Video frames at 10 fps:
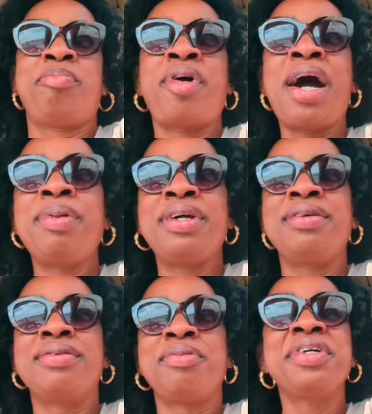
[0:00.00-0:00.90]
probably
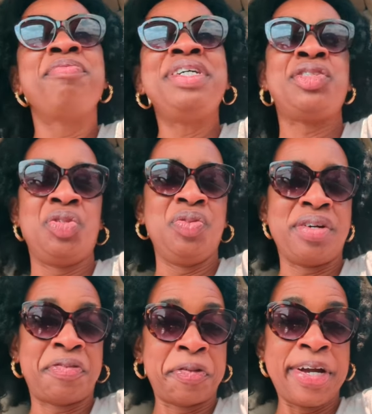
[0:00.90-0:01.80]
would have been too
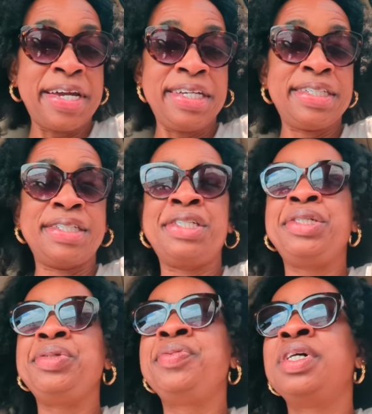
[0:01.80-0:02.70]
afraid to
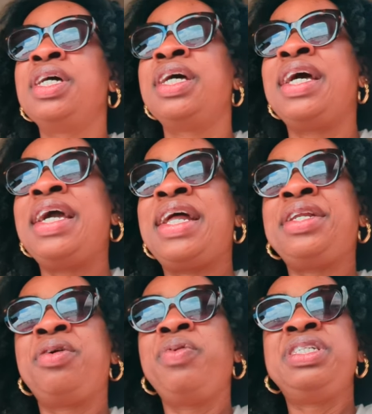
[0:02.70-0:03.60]
do. And I
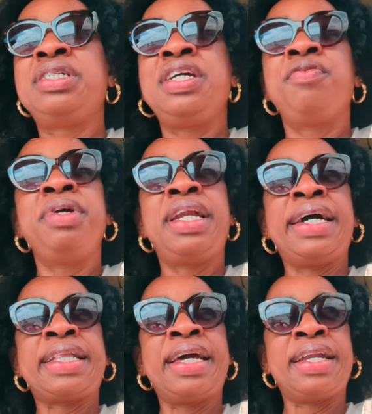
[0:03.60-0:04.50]
know we shouldn't even be
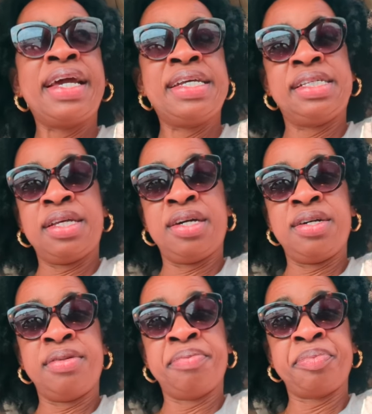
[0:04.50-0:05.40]
like that as
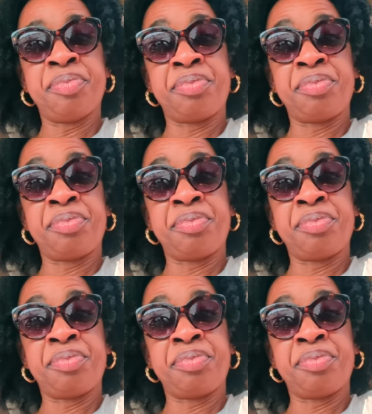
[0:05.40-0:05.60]
um,